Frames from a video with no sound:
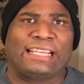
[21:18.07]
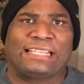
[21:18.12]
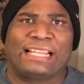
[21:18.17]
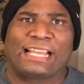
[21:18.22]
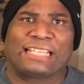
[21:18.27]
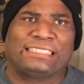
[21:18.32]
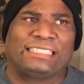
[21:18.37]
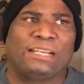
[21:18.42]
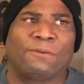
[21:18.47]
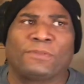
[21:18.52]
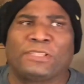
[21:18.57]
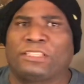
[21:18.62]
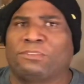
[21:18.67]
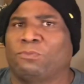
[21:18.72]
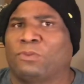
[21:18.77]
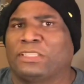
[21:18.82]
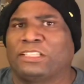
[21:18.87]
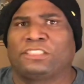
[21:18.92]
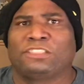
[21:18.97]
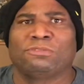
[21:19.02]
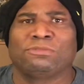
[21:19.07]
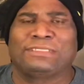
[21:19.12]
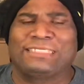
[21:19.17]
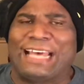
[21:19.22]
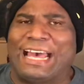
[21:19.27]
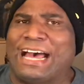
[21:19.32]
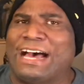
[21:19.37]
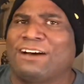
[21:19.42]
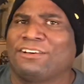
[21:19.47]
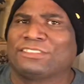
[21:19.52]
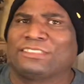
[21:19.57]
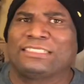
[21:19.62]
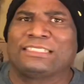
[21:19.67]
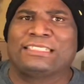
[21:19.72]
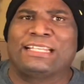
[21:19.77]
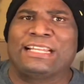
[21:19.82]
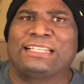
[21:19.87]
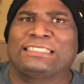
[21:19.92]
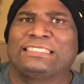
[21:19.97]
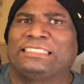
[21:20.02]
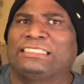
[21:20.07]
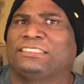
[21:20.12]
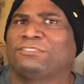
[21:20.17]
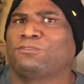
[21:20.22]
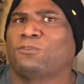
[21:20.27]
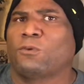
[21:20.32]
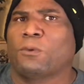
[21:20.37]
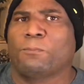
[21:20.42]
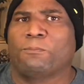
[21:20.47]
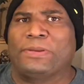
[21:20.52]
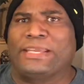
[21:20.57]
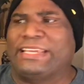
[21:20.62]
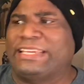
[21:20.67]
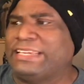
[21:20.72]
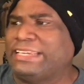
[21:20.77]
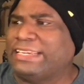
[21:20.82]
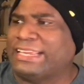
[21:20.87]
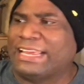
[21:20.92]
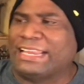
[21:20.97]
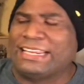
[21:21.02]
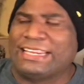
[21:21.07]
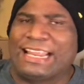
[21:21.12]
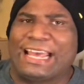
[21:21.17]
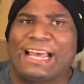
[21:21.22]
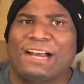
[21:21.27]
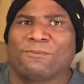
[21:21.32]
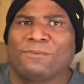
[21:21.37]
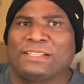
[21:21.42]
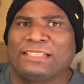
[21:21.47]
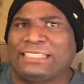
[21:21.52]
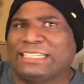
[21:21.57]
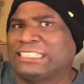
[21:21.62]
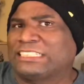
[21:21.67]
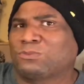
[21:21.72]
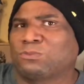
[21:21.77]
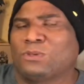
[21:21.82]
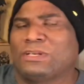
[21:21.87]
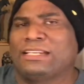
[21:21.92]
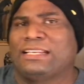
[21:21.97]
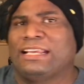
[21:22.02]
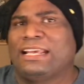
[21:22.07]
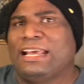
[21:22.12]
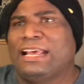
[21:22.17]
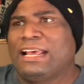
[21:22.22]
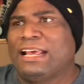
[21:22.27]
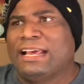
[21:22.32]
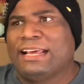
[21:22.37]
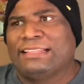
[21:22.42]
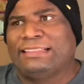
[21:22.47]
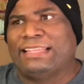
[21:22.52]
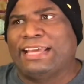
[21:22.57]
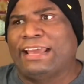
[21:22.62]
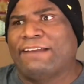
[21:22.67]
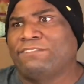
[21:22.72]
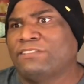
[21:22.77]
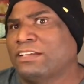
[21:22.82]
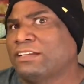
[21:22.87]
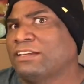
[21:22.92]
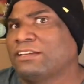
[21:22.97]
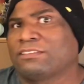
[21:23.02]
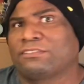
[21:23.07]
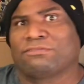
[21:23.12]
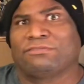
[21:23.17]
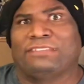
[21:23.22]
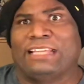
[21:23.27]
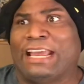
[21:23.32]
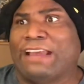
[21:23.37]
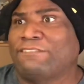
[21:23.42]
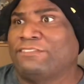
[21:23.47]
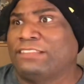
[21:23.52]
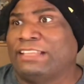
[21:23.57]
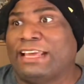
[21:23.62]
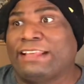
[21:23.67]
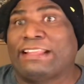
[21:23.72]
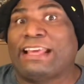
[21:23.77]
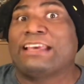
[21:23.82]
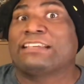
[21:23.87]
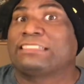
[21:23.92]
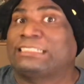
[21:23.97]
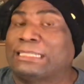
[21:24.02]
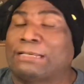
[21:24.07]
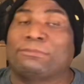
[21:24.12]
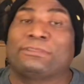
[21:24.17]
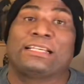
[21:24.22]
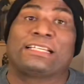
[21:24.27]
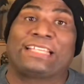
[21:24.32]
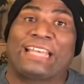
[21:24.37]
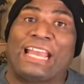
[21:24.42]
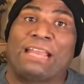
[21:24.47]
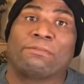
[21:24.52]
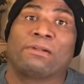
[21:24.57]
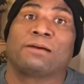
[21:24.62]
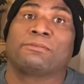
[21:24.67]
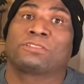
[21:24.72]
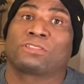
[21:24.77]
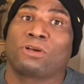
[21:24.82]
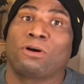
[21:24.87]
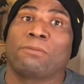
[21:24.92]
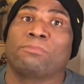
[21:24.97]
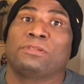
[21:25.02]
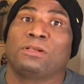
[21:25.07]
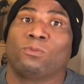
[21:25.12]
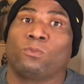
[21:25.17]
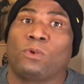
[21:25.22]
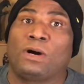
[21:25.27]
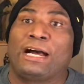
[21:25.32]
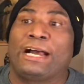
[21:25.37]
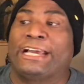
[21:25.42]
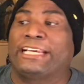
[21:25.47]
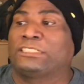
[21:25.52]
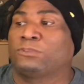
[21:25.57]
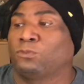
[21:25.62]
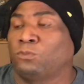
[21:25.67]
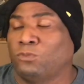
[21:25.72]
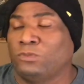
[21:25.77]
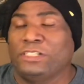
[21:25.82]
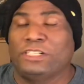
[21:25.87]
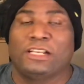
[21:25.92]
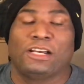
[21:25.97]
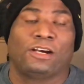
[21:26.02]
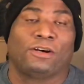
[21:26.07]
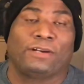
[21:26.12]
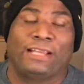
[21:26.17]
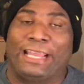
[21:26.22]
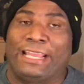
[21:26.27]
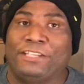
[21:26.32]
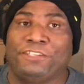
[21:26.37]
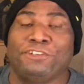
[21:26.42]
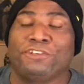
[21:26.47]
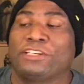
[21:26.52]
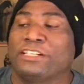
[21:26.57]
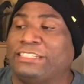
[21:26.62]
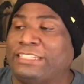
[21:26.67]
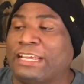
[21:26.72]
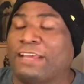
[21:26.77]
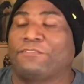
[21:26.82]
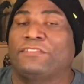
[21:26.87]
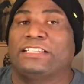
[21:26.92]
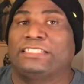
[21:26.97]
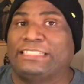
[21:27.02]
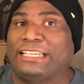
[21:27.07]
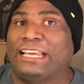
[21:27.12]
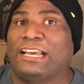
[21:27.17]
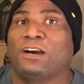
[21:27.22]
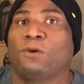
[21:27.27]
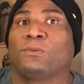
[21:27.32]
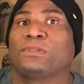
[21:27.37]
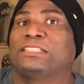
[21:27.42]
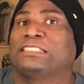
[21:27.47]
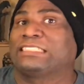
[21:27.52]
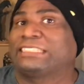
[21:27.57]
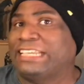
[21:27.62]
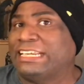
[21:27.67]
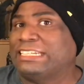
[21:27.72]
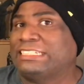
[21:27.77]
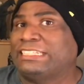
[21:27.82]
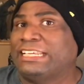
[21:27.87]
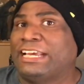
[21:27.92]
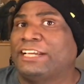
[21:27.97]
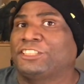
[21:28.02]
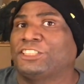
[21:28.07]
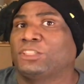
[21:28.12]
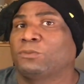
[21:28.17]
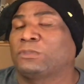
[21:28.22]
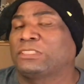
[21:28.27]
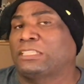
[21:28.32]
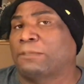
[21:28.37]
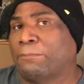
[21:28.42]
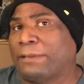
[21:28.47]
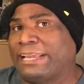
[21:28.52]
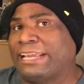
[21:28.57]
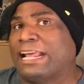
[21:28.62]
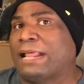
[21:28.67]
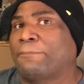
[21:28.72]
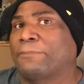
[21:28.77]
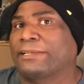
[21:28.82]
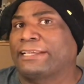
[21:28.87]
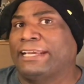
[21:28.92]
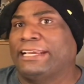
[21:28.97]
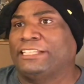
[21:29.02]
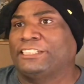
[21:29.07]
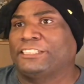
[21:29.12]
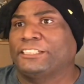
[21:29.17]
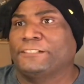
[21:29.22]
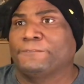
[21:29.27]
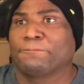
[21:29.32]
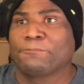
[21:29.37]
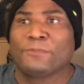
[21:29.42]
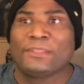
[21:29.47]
Like I said, with the 2000 and the 64B, and now with this one, they have done they have stepped their game up, sculpting wise, you know, and you can definitely tell with the skin texture, with the paint application.